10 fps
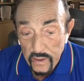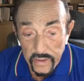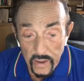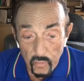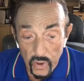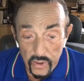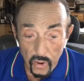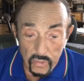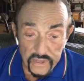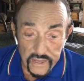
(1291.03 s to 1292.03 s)
you'll get what
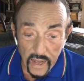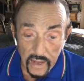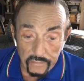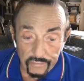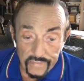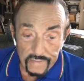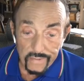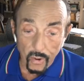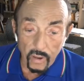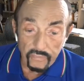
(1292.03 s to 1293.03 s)
you always got,
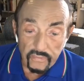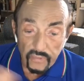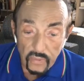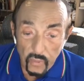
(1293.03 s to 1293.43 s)
often for the